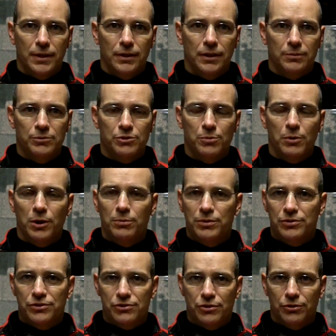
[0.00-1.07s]
I'm a small
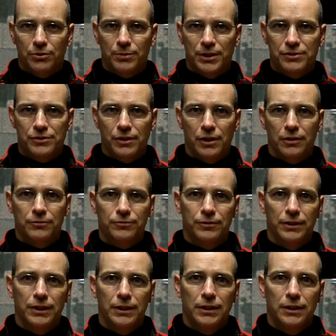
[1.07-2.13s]
business owner myself
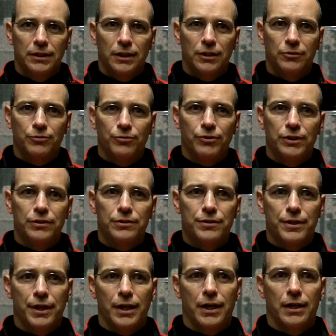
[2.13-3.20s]
and feel
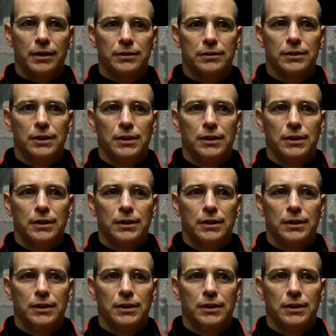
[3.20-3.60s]
that